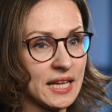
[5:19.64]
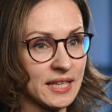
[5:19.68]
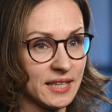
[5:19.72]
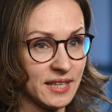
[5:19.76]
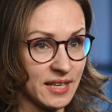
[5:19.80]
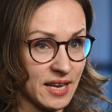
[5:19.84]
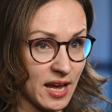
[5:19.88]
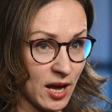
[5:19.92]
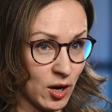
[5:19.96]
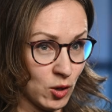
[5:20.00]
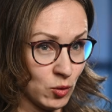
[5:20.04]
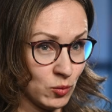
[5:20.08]

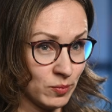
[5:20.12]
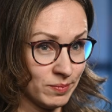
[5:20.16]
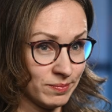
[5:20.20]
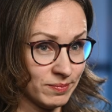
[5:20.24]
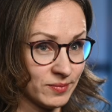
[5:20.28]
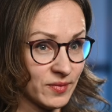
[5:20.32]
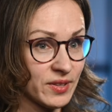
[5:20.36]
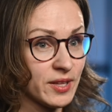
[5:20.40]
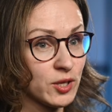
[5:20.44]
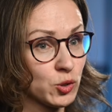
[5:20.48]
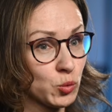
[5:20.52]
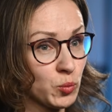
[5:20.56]
Now
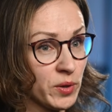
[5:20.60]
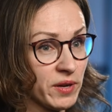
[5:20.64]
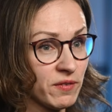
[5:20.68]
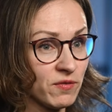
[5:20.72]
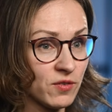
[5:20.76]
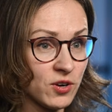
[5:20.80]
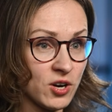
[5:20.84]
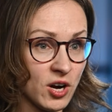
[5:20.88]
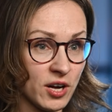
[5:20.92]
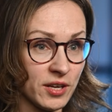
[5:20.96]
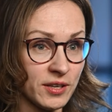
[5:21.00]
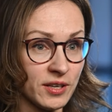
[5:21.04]
that we've
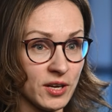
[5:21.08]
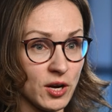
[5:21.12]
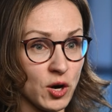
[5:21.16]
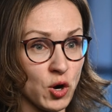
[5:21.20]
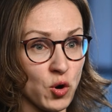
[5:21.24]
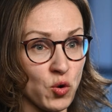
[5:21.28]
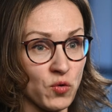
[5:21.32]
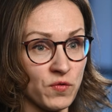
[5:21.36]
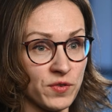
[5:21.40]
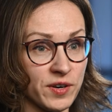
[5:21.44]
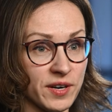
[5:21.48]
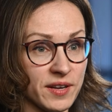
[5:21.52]
gone
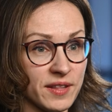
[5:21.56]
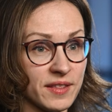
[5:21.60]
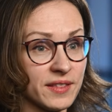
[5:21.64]
over